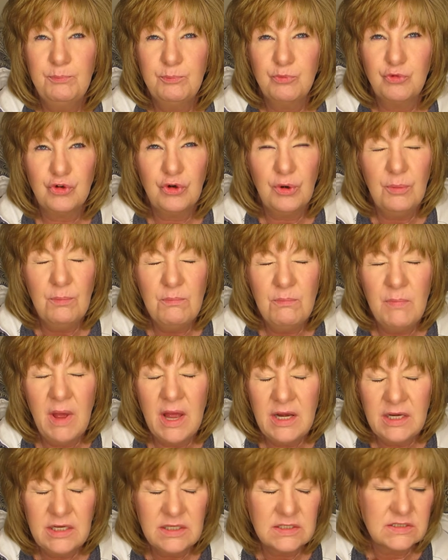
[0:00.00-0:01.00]

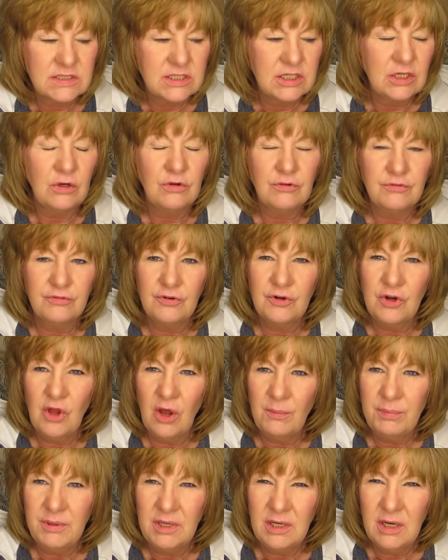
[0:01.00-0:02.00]
tremendous guilt for
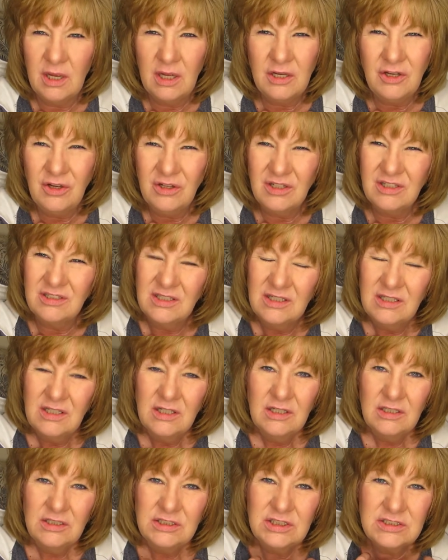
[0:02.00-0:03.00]
not being,
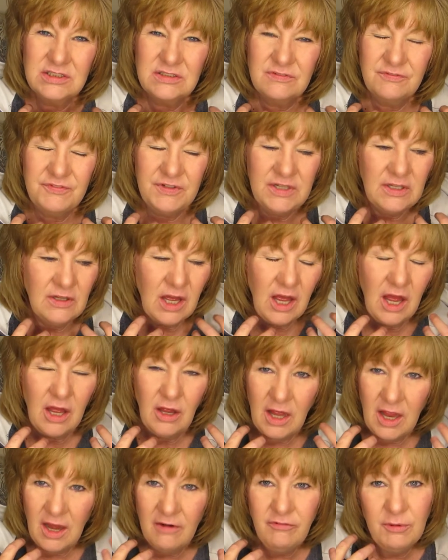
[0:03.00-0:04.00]
just feel,
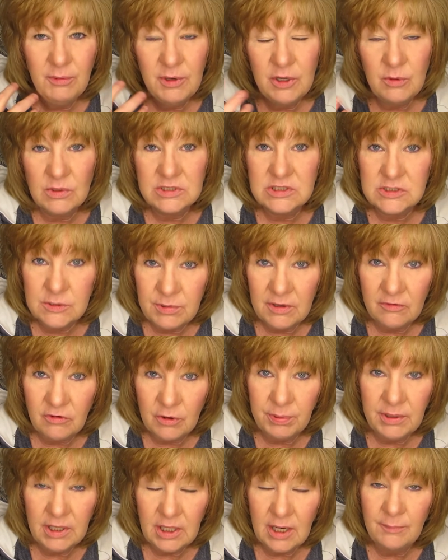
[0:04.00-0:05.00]
everybody wants to be able
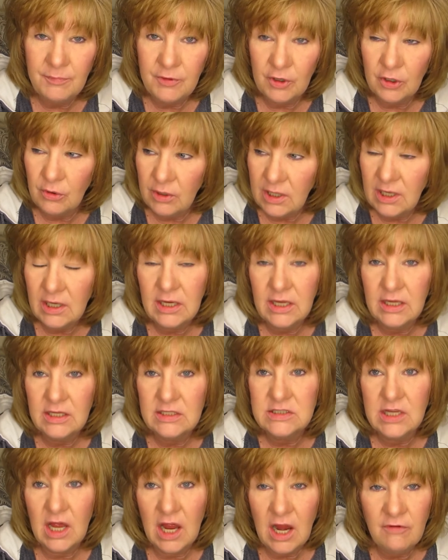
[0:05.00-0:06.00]
to pick up their
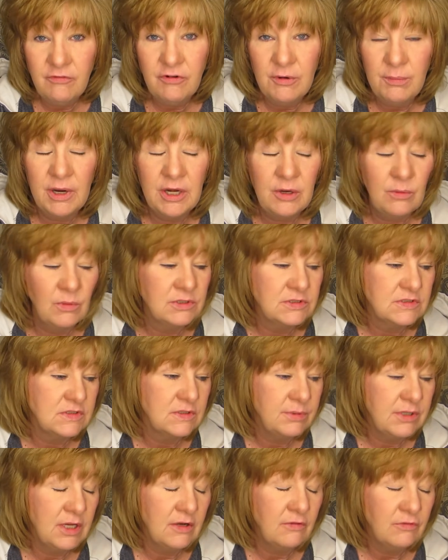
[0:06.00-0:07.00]
grandkids. Everybody wants
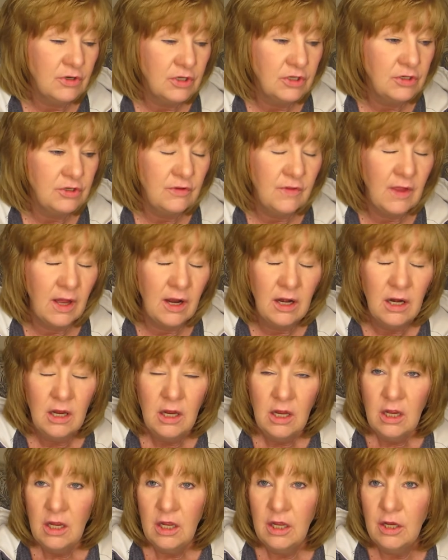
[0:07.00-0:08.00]
to be able to do that
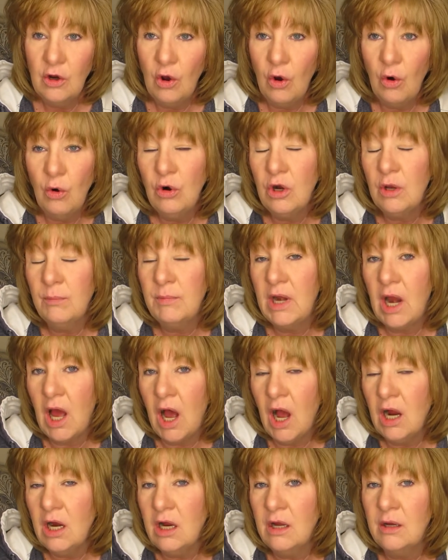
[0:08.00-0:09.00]
and hold them and
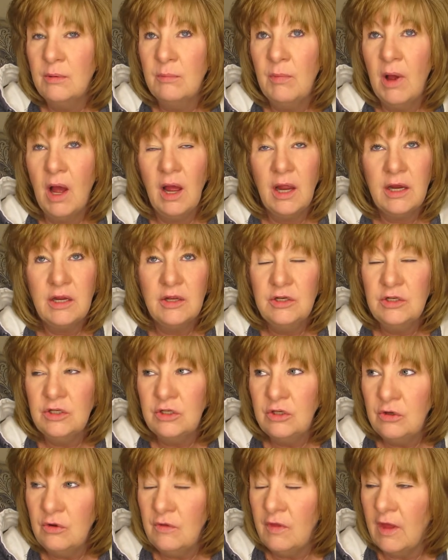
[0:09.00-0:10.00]
hug them. I
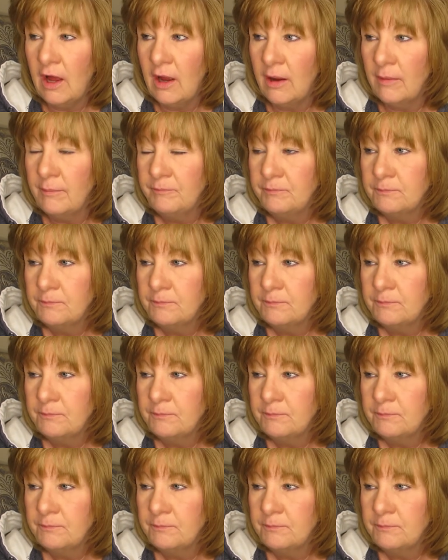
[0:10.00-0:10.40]
couldn't do that.